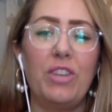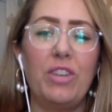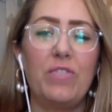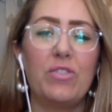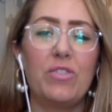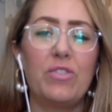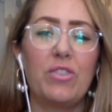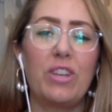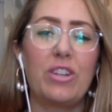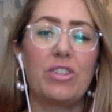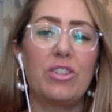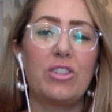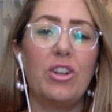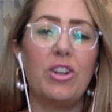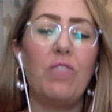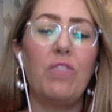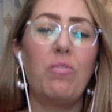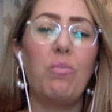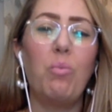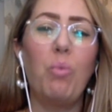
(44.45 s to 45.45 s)
creative
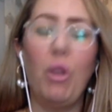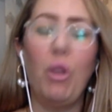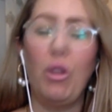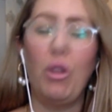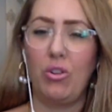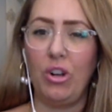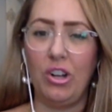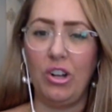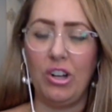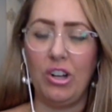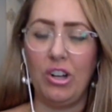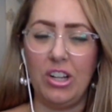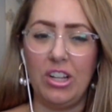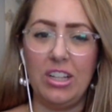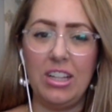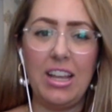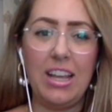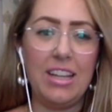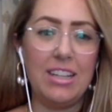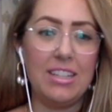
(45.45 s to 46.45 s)
director of Wall
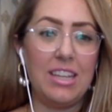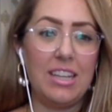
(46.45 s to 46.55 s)
Crawl,